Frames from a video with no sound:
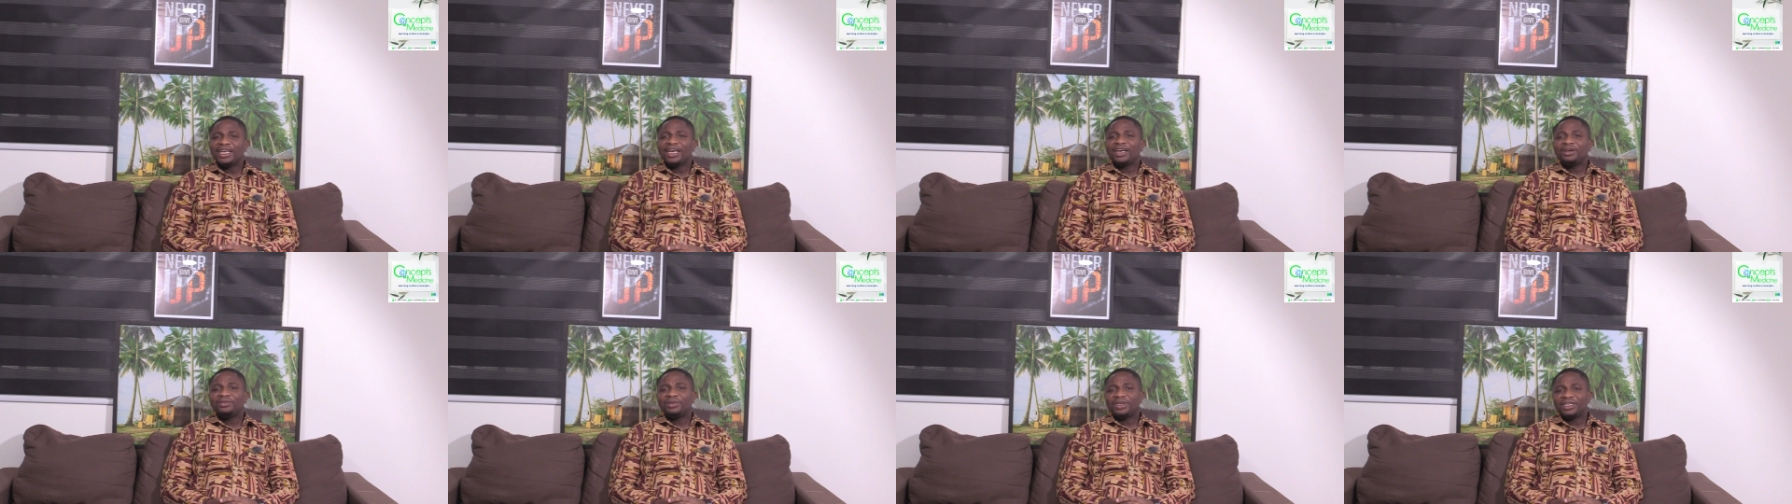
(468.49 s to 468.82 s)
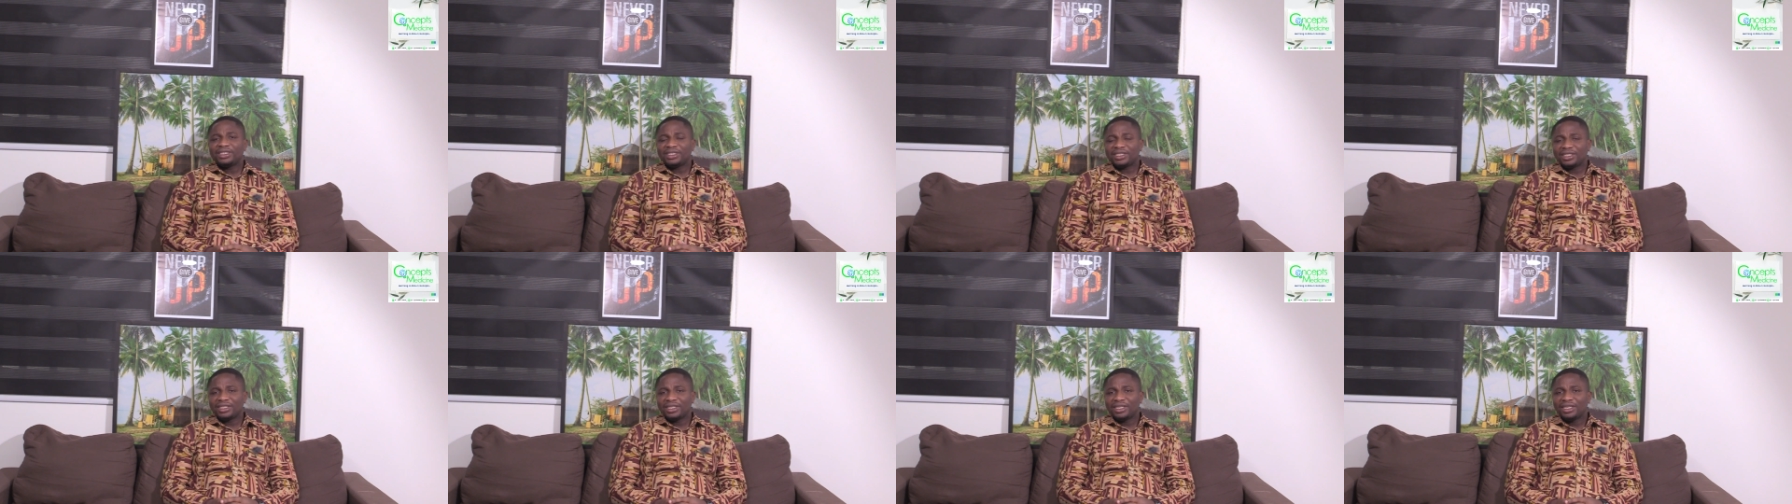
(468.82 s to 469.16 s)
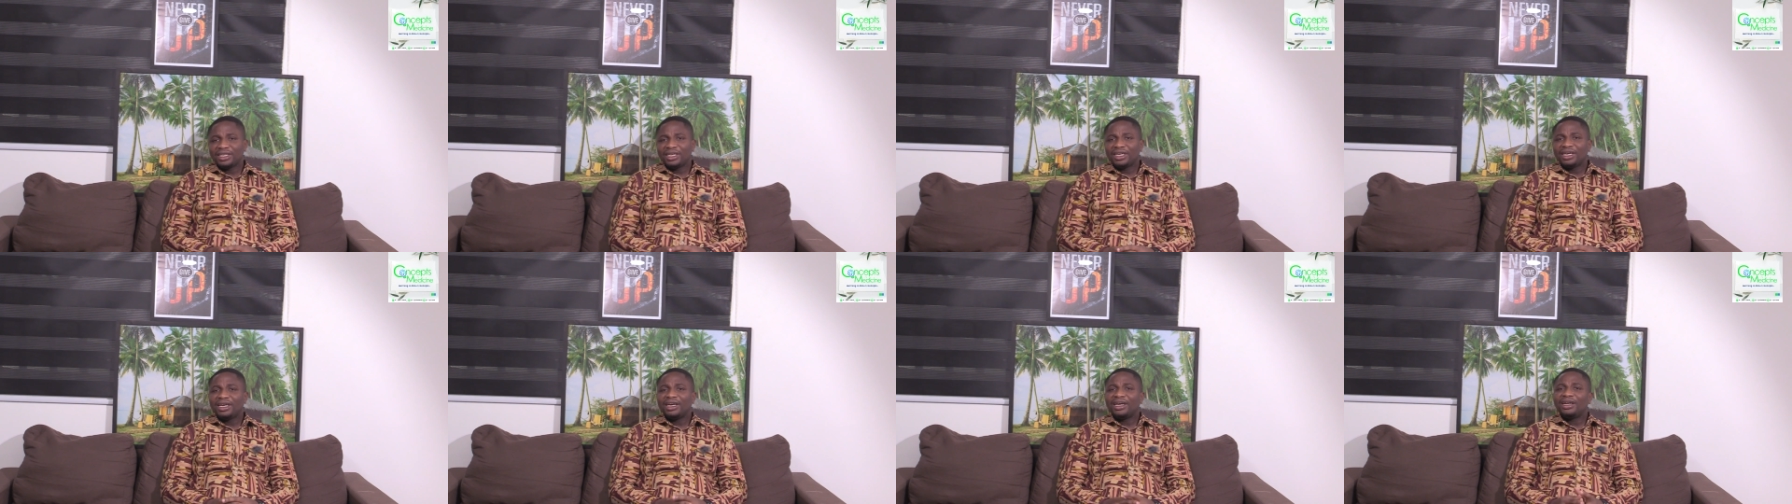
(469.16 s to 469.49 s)
nearest
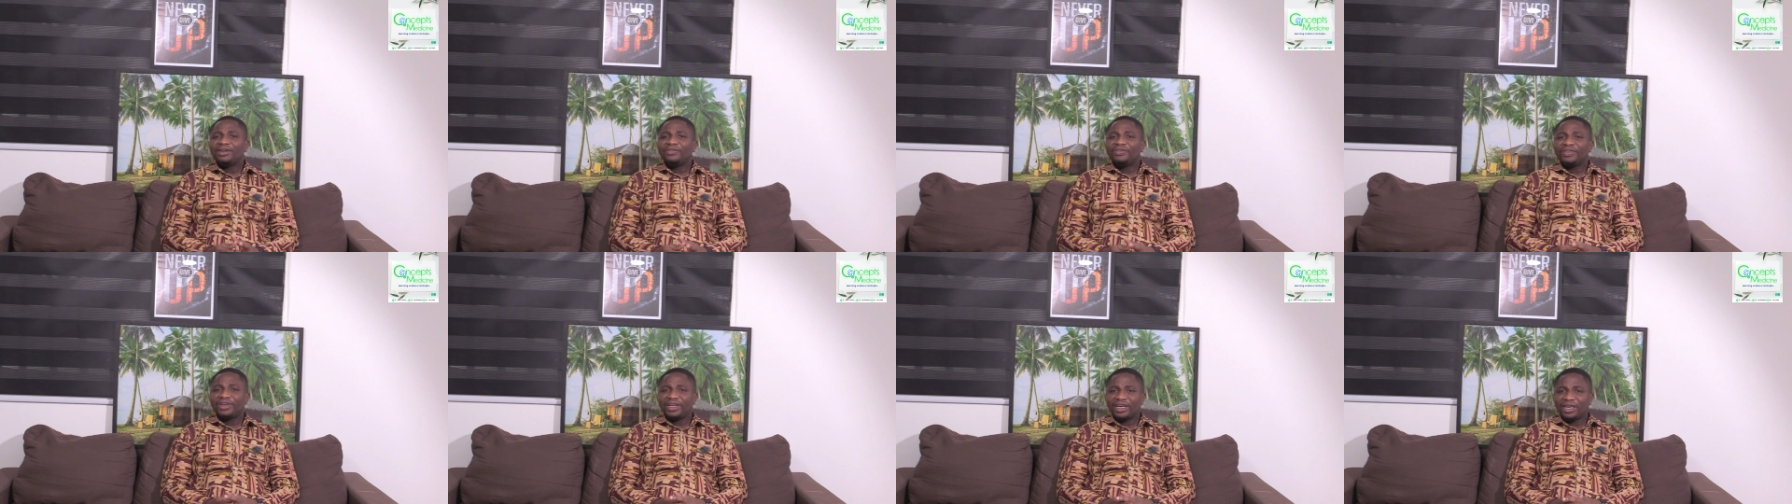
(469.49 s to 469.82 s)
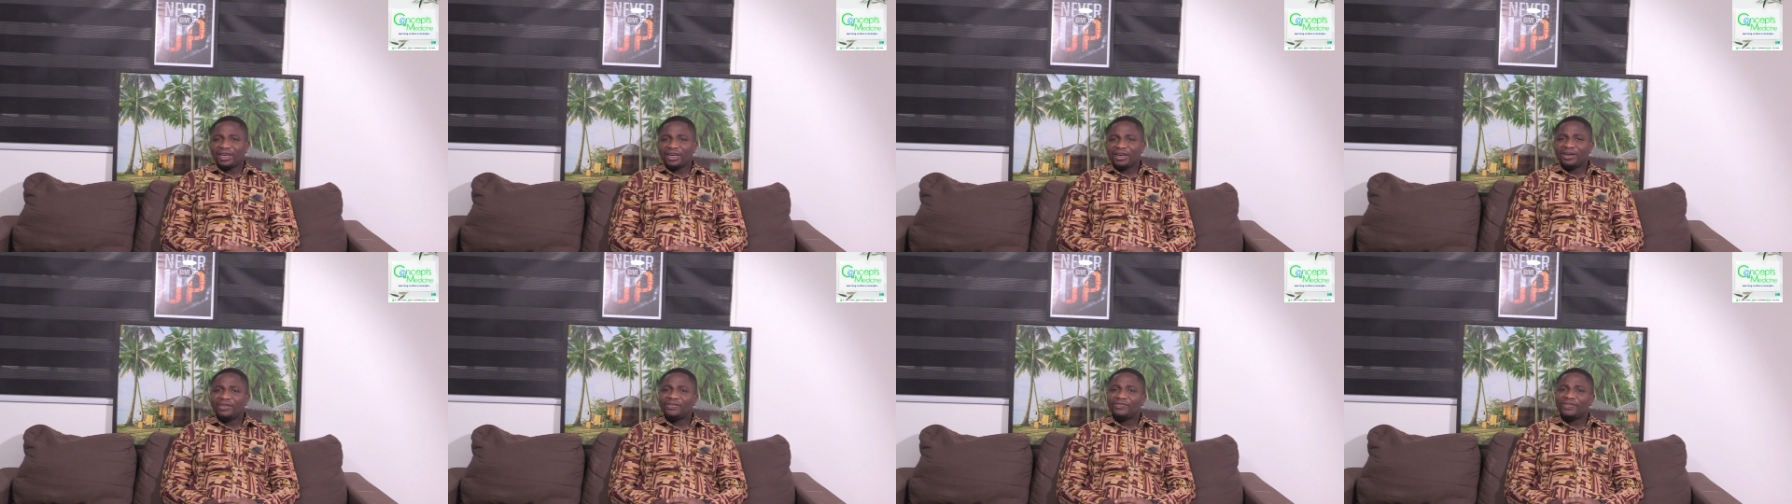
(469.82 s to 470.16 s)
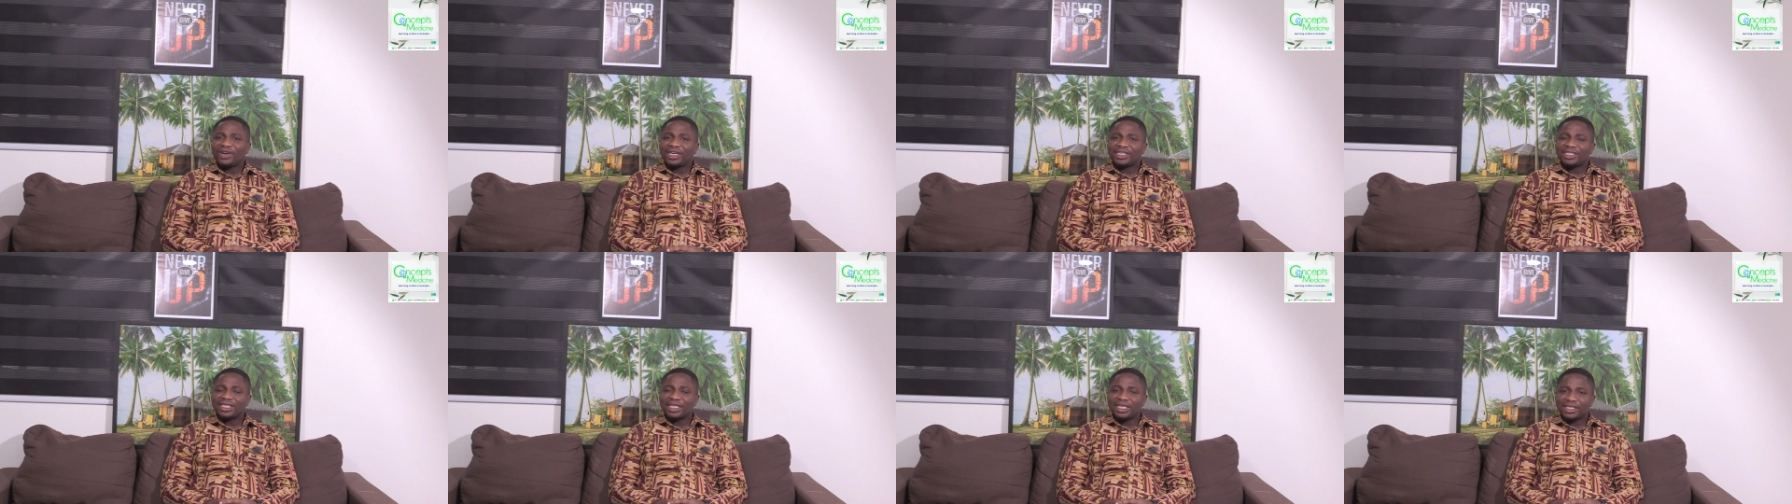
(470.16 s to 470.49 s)
healthcare
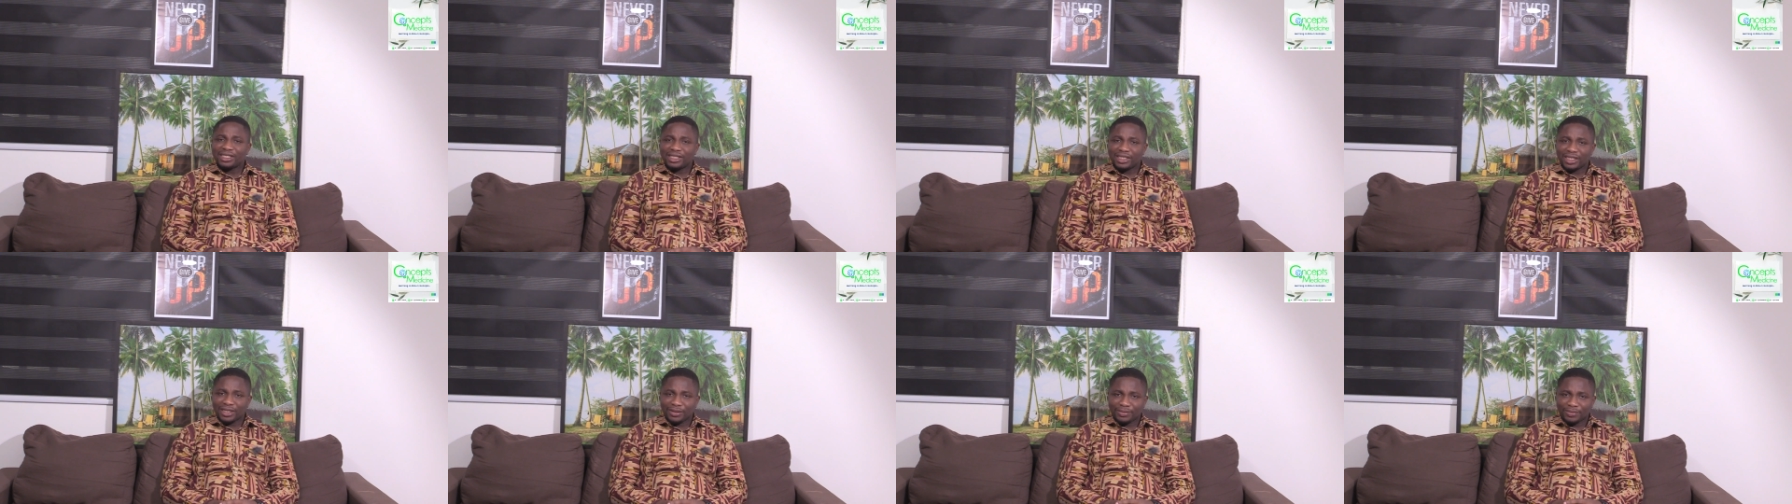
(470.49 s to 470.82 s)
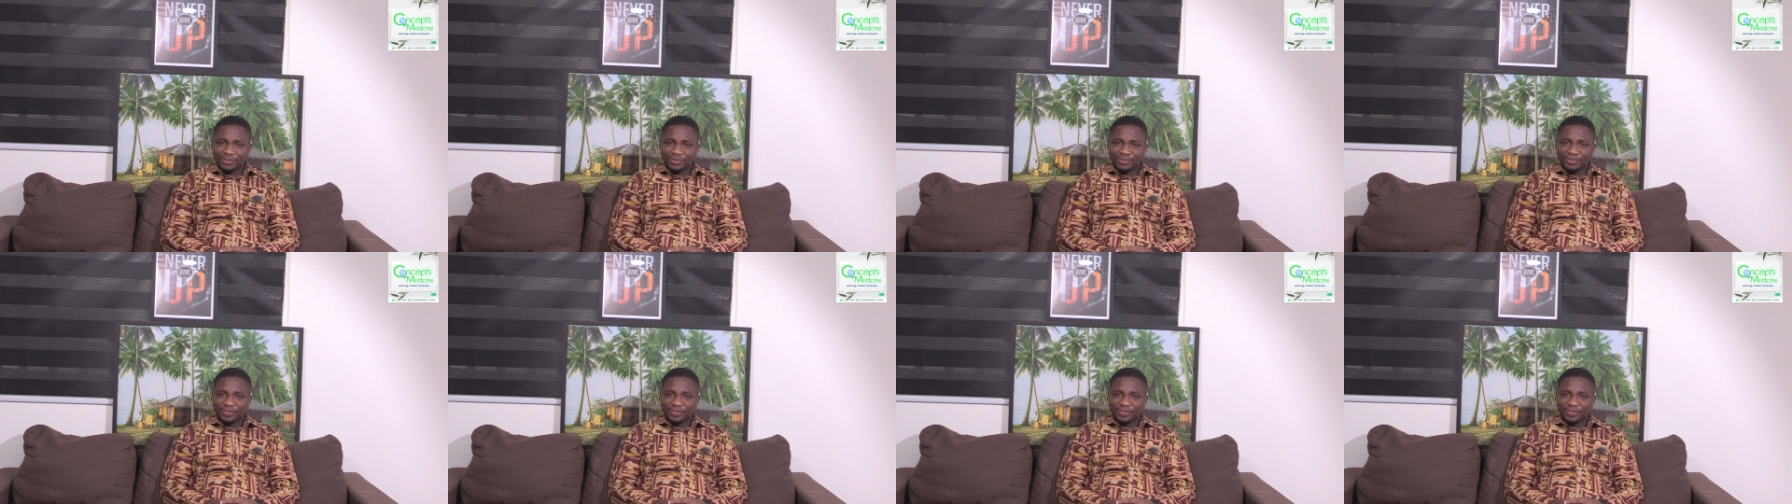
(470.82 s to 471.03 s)
facility.